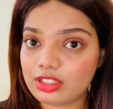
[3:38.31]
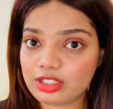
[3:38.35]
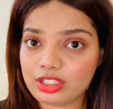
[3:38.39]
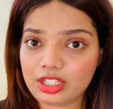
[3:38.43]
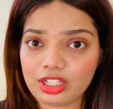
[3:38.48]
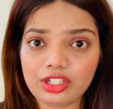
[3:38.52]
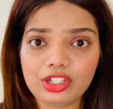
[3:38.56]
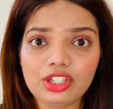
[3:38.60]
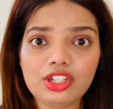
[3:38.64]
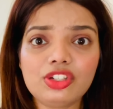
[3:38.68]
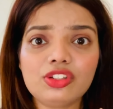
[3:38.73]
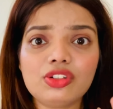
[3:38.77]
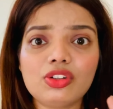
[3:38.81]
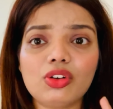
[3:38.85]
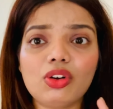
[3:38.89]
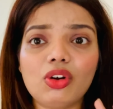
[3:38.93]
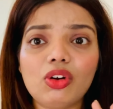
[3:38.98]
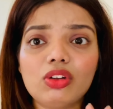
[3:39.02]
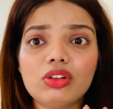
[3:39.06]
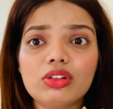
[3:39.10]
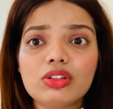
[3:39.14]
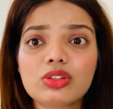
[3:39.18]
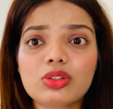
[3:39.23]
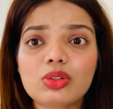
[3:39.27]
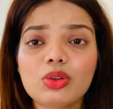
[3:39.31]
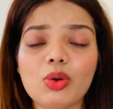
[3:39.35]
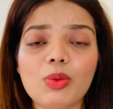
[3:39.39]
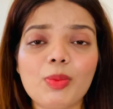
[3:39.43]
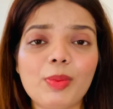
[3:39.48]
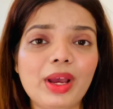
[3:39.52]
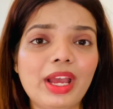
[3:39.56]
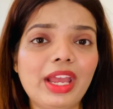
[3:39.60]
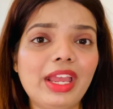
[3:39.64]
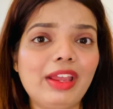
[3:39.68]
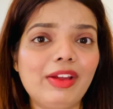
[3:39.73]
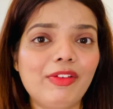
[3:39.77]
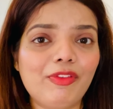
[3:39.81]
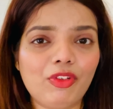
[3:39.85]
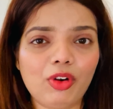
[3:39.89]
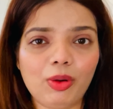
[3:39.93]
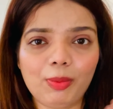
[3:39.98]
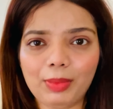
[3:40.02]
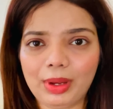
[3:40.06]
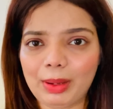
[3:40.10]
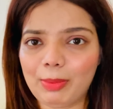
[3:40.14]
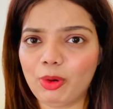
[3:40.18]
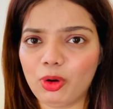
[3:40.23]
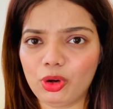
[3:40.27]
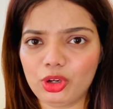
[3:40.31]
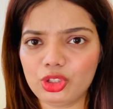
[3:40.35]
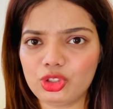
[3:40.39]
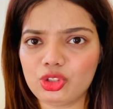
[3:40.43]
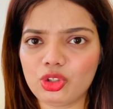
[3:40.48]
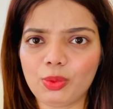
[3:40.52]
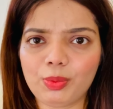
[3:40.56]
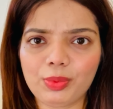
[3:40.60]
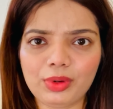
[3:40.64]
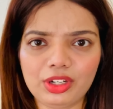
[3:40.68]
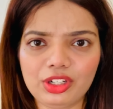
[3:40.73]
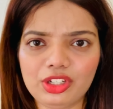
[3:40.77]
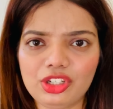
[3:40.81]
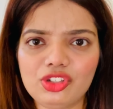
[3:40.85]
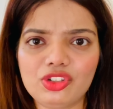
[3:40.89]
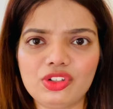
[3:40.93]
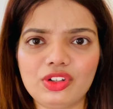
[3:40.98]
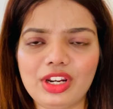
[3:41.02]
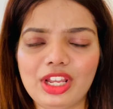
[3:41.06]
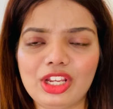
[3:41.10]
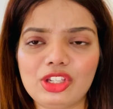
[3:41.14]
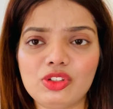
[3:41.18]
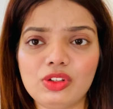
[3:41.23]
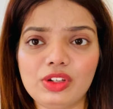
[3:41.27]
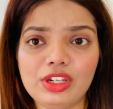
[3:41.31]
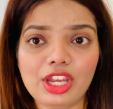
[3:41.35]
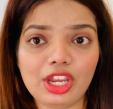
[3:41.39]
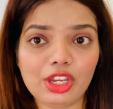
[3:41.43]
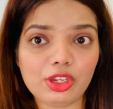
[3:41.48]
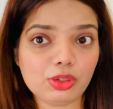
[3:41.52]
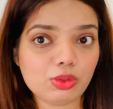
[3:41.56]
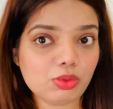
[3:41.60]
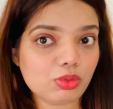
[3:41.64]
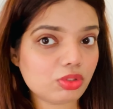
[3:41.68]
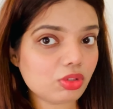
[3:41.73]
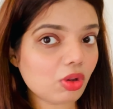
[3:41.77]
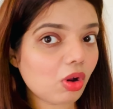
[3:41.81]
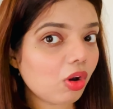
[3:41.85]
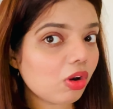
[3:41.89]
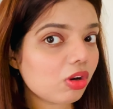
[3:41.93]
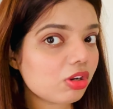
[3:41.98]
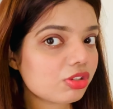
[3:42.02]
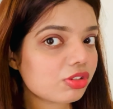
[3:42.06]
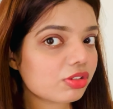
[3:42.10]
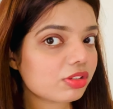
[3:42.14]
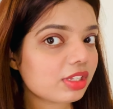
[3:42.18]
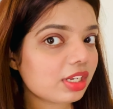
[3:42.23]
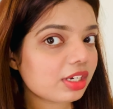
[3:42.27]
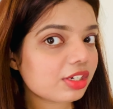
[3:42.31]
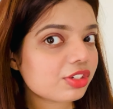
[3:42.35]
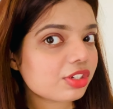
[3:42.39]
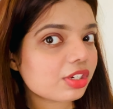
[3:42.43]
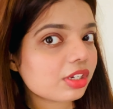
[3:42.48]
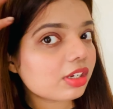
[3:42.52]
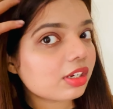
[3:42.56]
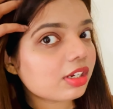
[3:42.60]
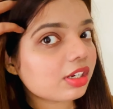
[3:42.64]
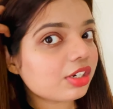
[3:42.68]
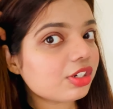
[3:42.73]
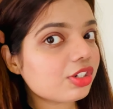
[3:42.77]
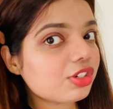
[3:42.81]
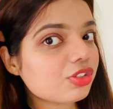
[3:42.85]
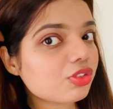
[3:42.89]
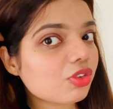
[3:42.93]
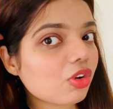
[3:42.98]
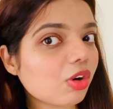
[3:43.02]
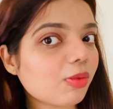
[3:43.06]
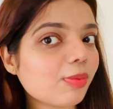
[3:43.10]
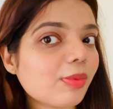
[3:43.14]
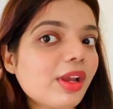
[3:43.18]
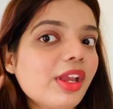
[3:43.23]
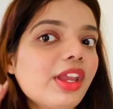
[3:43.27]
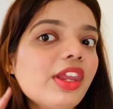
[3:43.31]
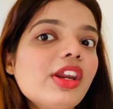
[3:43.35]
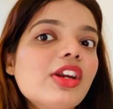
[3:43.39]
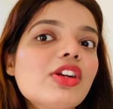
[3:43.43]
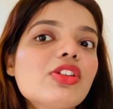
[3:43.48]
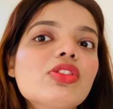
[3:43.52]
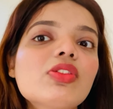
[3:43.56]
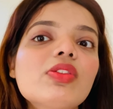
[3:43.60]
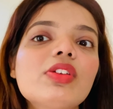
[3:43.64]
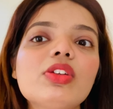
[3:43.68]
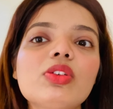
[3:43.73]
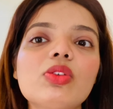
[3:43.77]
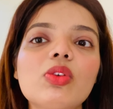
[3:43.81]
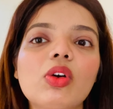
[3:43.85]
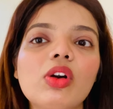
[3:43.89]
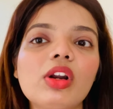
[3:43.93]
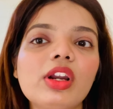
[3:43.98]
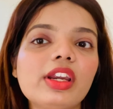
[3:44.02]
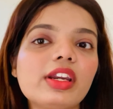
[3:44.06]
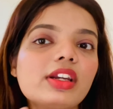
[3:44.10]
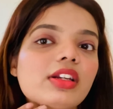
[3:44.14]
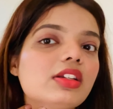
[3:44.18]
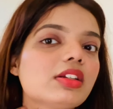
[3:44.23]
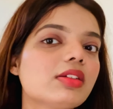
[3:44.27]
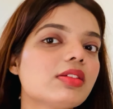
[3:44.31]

conditioner also my from my body shop conditioner actually i use also that conditioner on my hair so in total it